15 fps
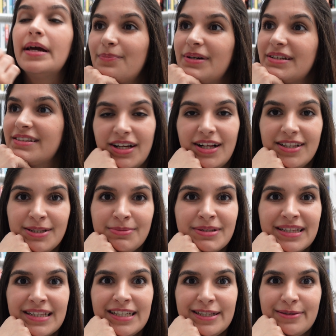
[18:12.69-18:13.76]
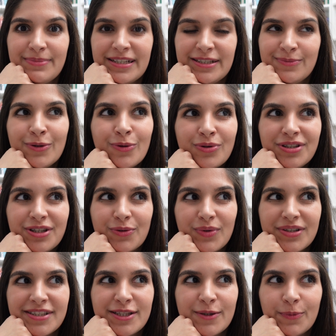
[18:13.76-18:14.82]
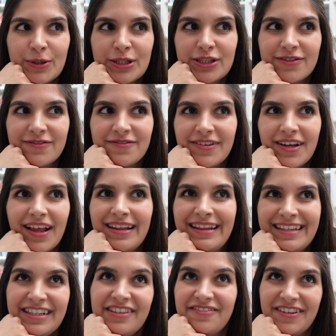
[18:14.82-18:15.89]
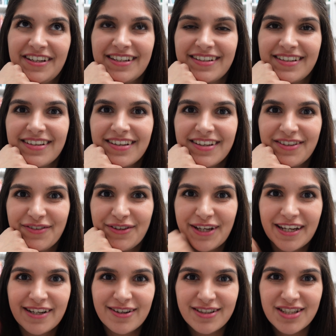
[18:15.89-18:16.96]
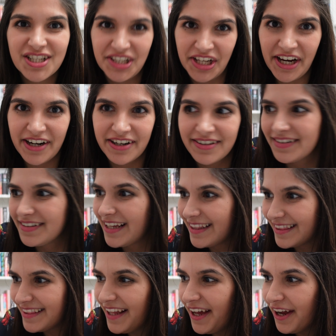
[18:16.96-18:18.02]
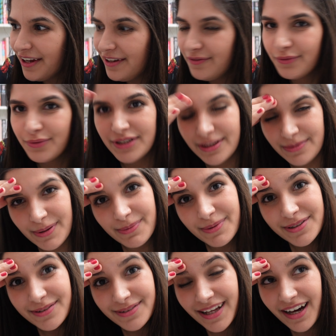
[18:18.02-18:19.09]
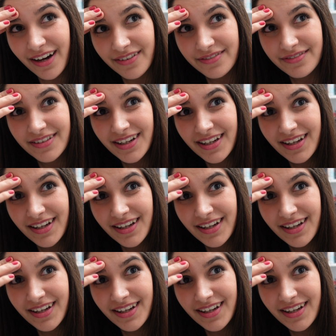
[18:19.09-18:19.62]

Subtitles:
But ultimately it makes me wonder, what's the point of living if you cannot share that life with the people you love?